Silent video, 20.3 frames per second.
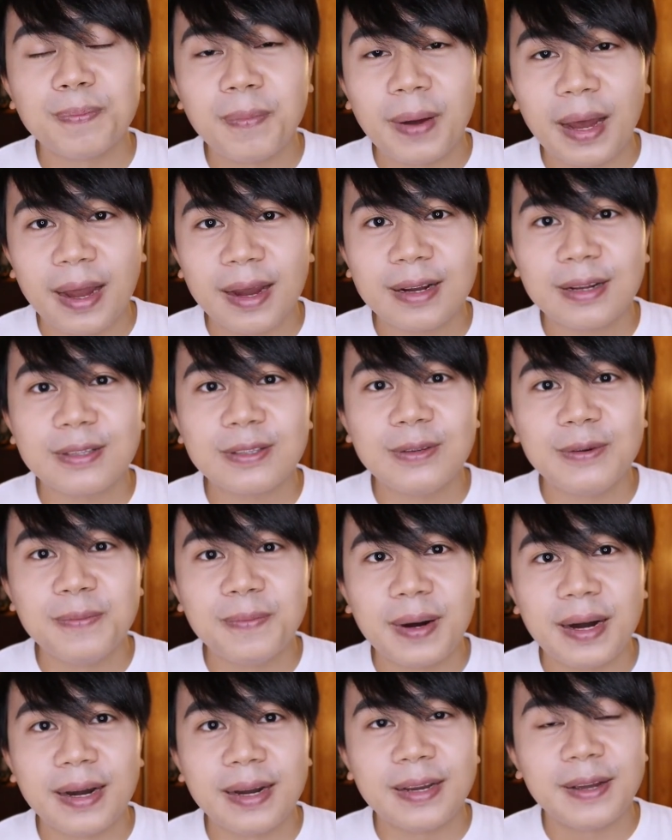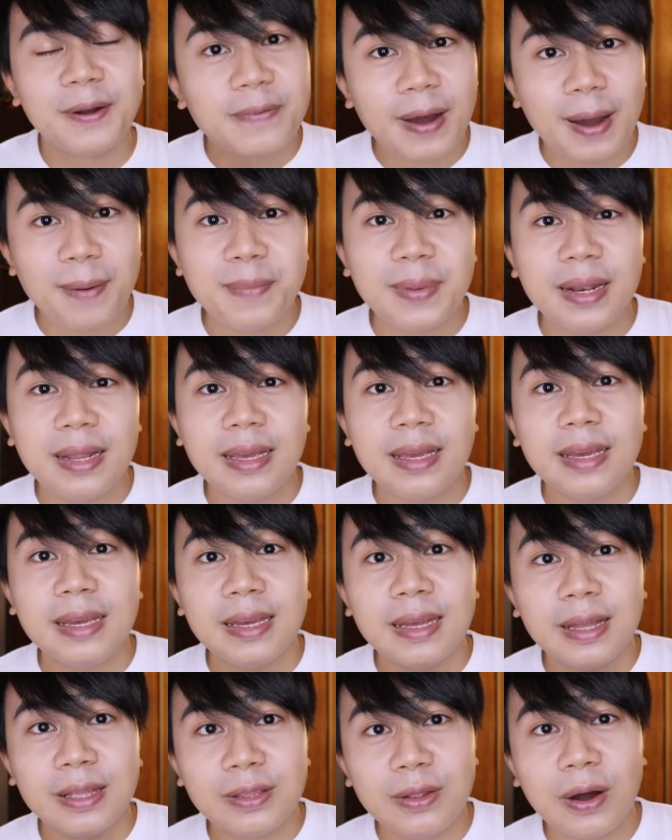back to my
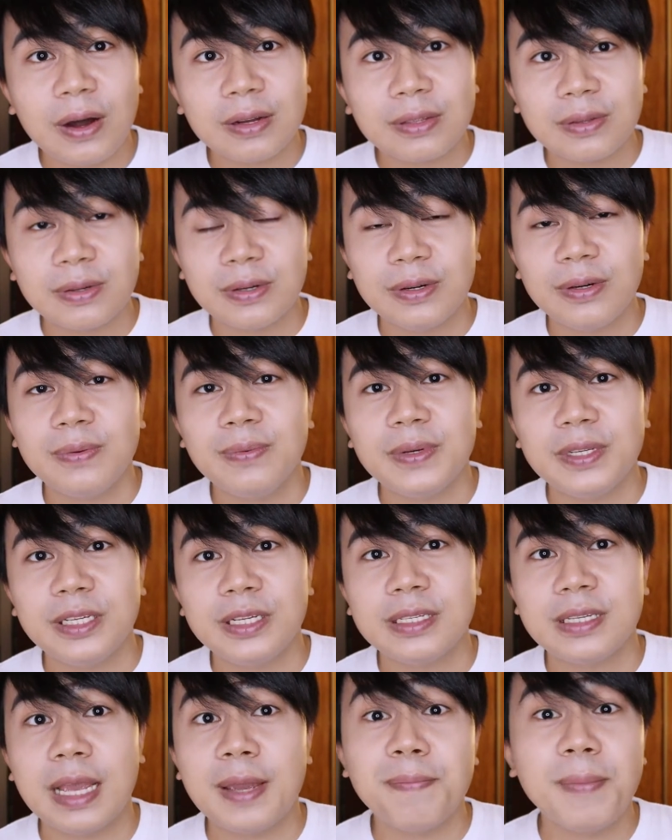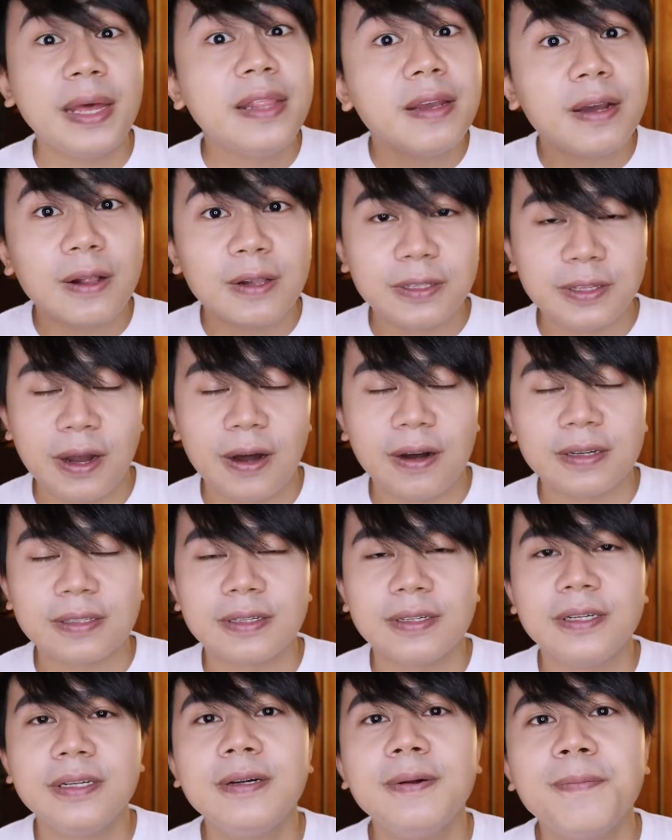family doctor, which is a medical
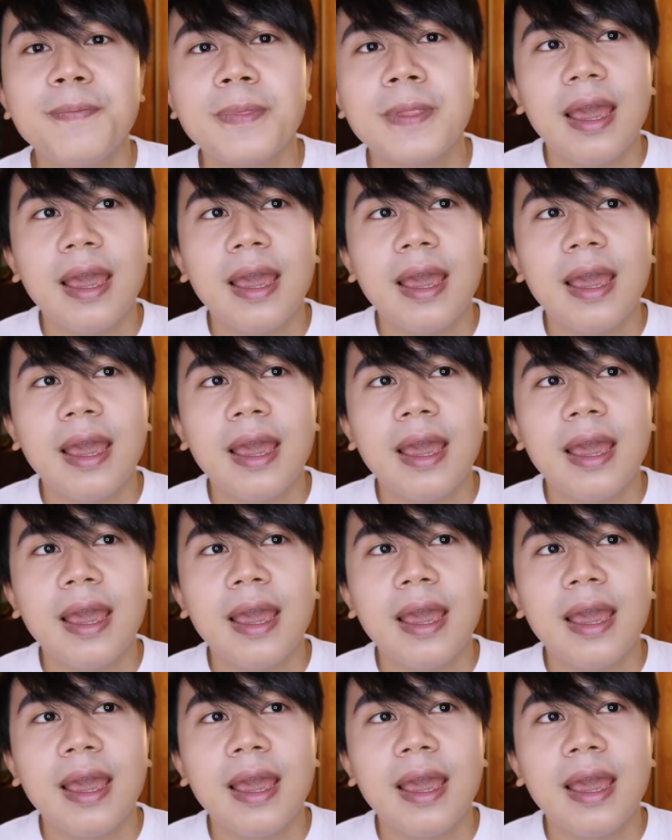doctor,